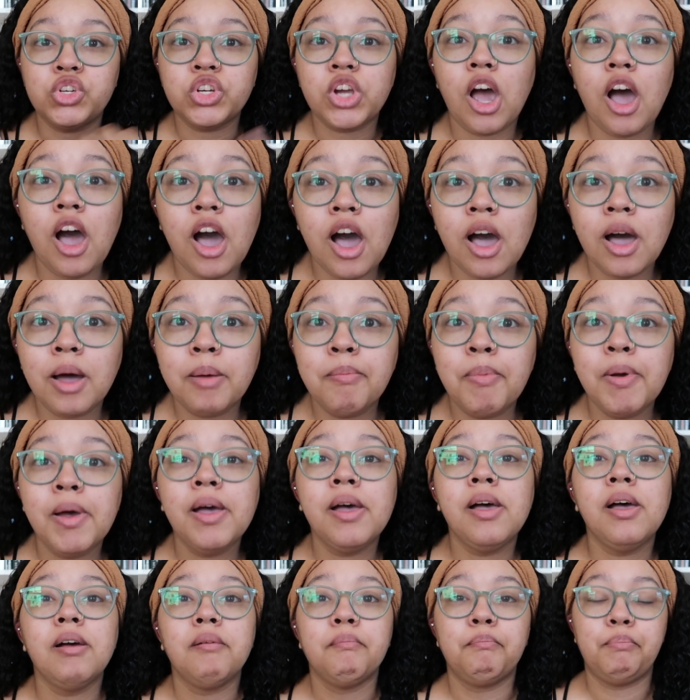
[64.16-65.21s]
job.
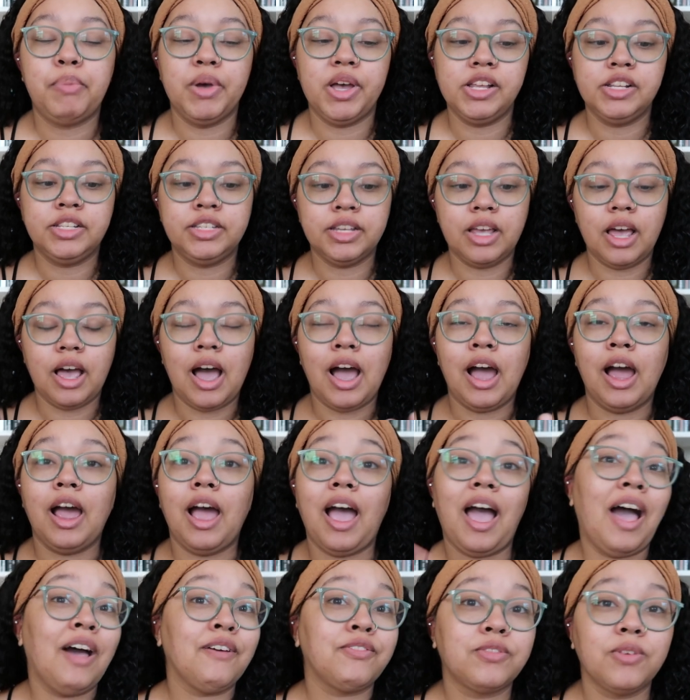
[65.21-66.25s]
But
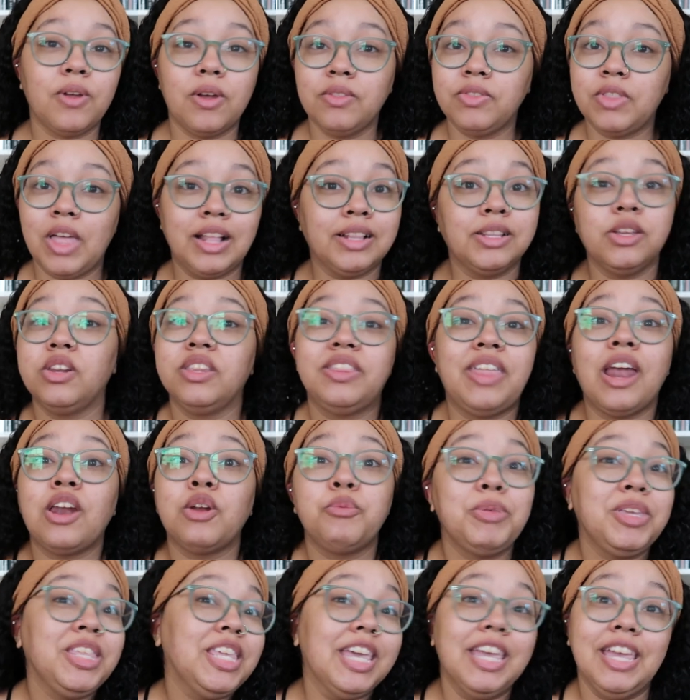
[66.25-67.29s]
after that, that'll
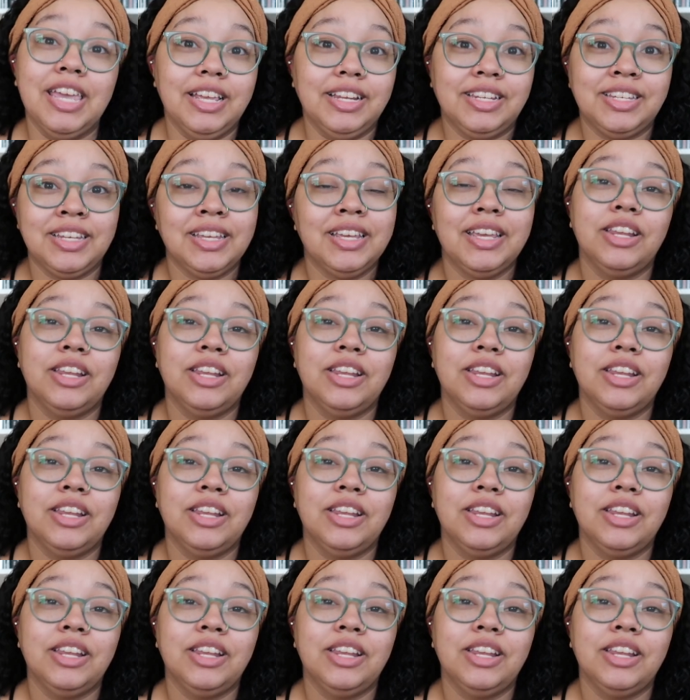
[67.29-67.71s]
be it.